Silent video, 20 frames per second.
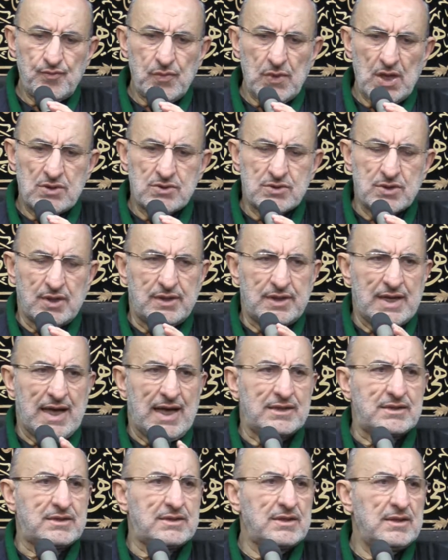So
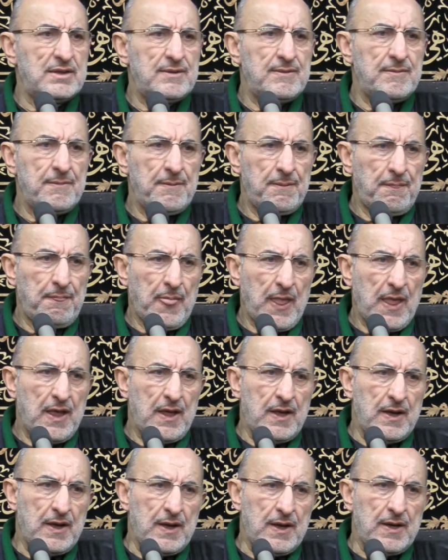that,
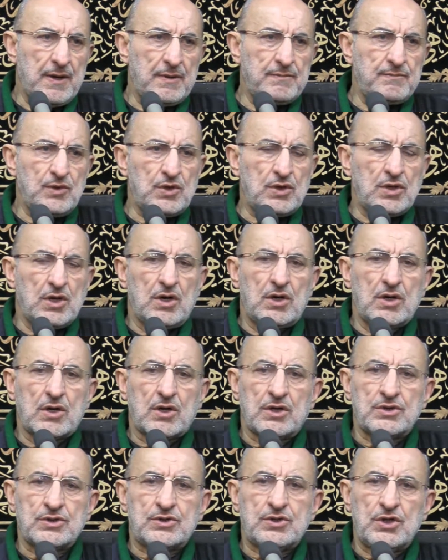
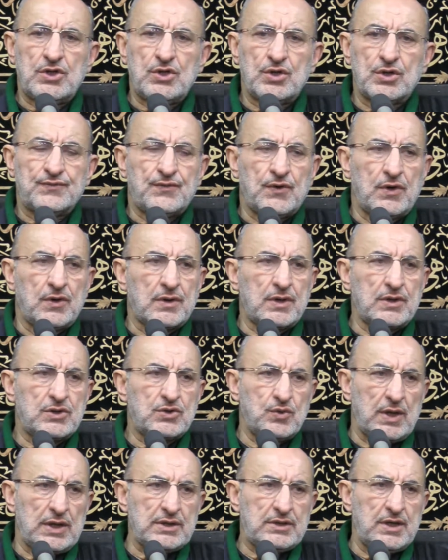continued for
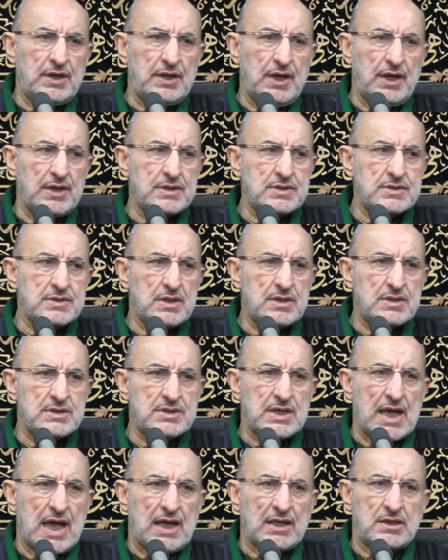20 years.
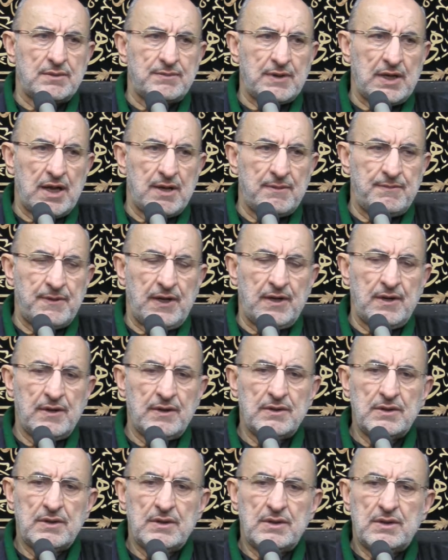Ziyad ibn Abi
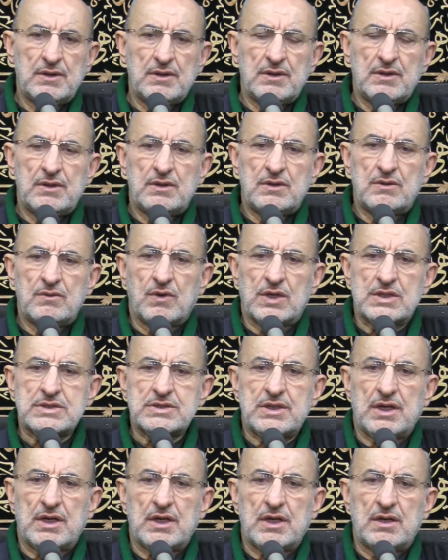was
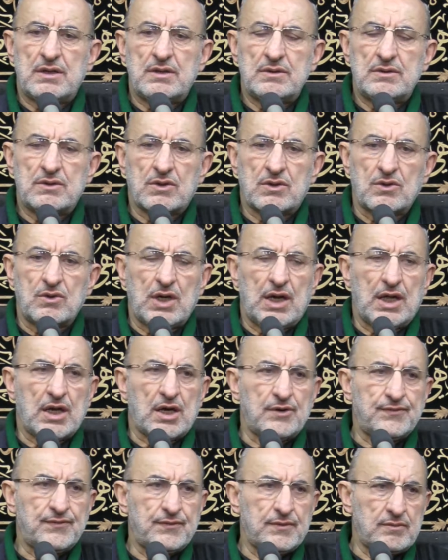the ruler
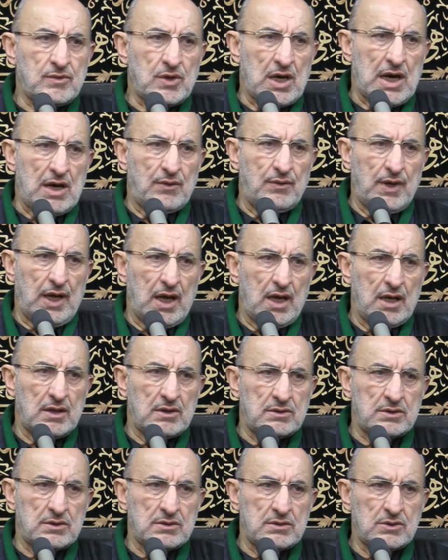of Muawiyah
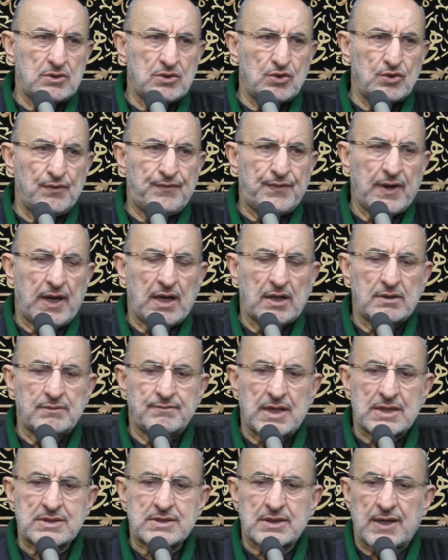on Kufa and
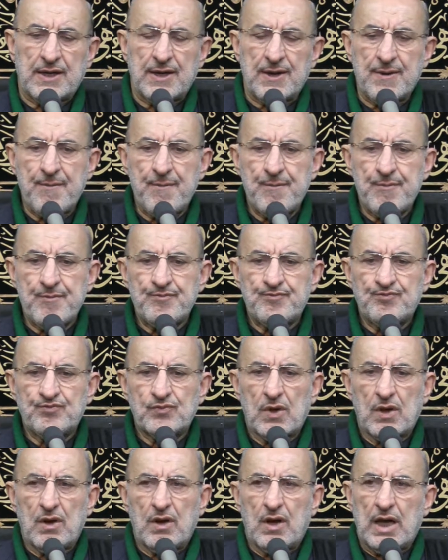Basra,
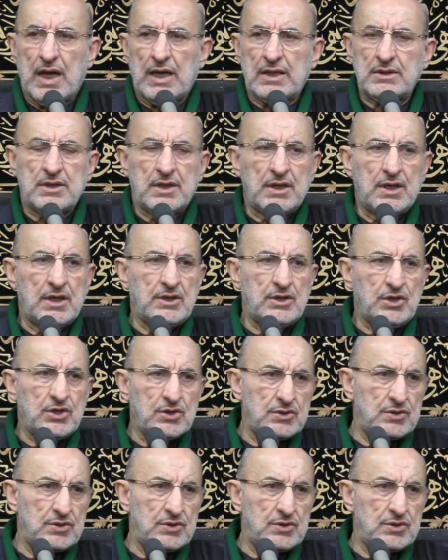and he knew